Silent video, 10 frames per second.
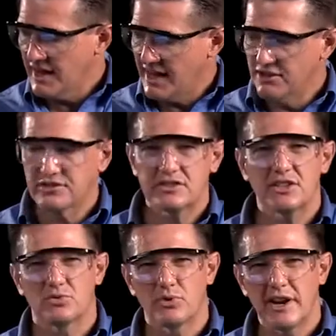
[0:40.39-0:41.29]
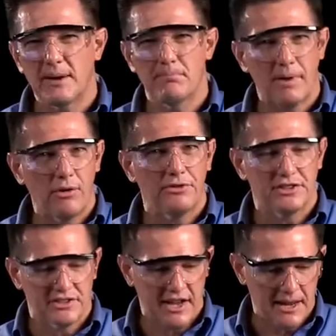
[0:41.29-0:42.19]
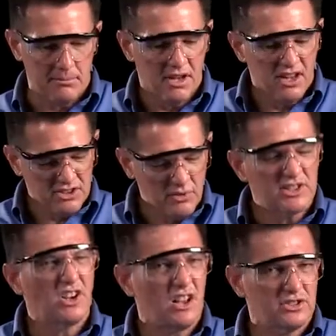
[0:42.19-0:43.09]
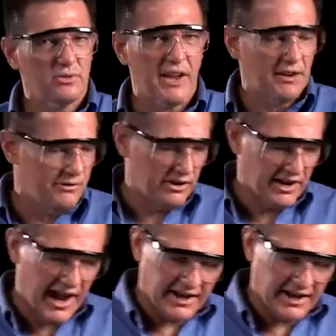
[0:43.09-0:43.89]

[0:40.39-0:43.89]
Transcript: And you can see it's reading about the same, so it's also not very